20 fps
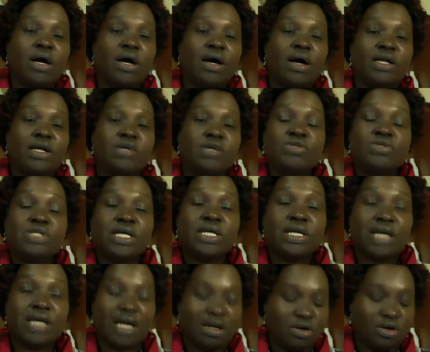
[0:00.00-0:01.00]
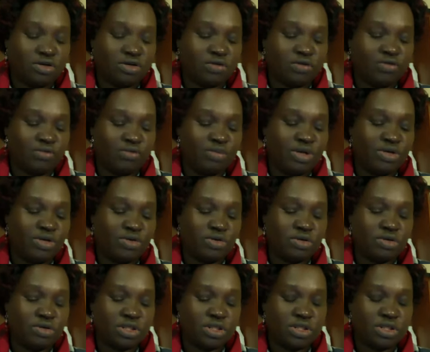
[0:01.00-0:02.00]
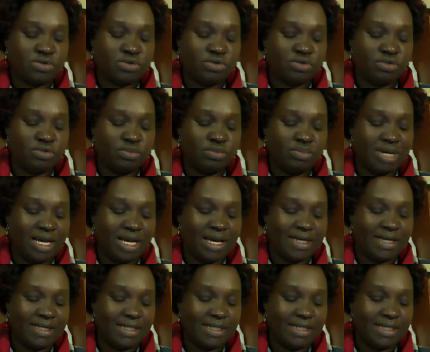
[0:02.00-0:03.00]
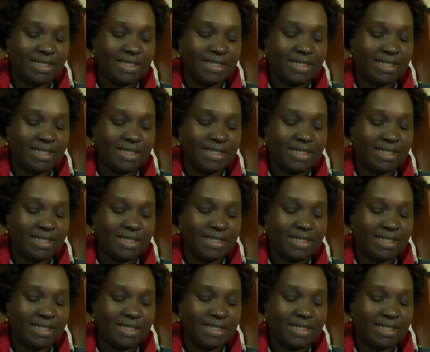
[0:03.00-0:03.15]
losing a lot of minerals through blood.